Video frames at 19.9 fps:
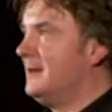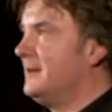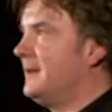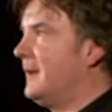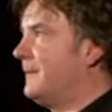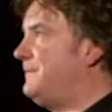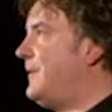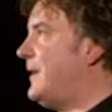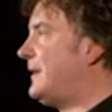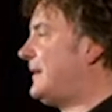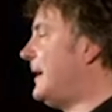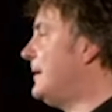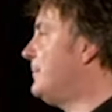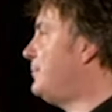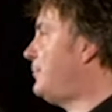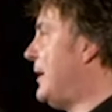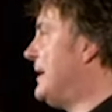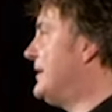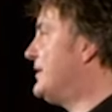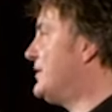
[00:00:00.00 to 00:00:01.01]
The fucking
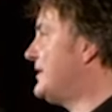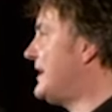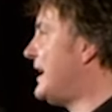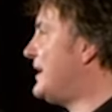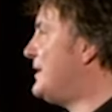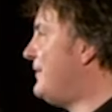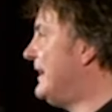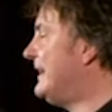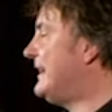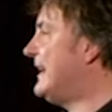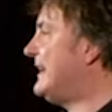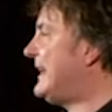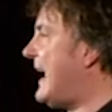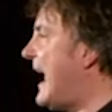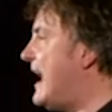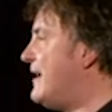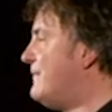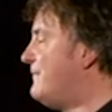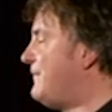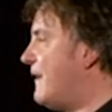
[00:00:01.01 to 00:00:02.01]
printer's out of ink
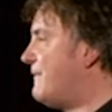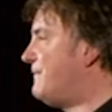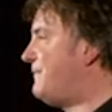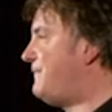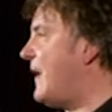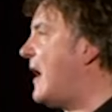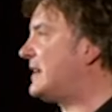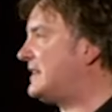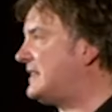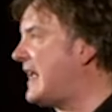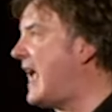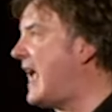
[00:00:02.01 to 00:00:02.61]
again, for fuck's